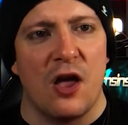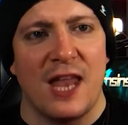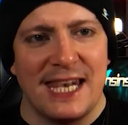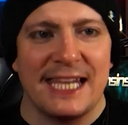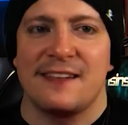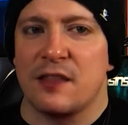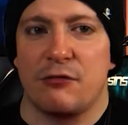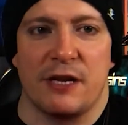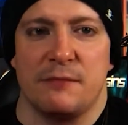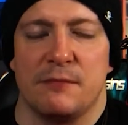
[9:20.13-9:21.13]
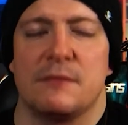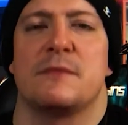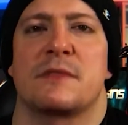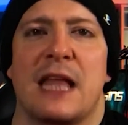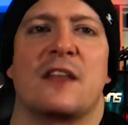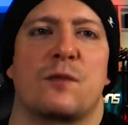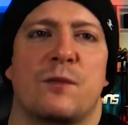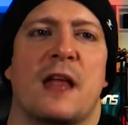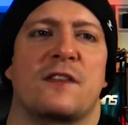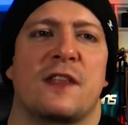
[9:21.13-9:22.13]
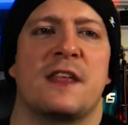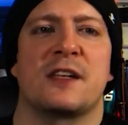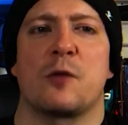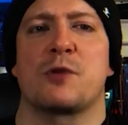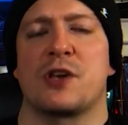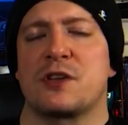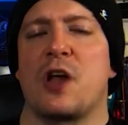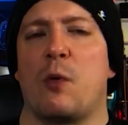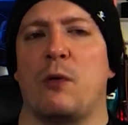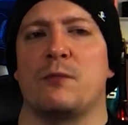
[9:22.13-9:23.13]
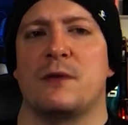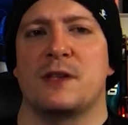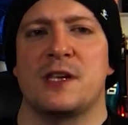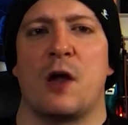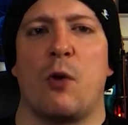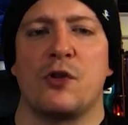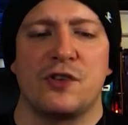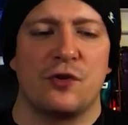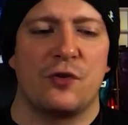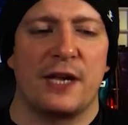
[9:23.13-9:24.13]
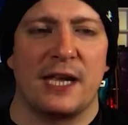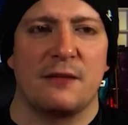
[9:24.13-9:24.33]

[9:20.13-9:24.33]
At least 3. That's the thing I'm going to go on. You know, on your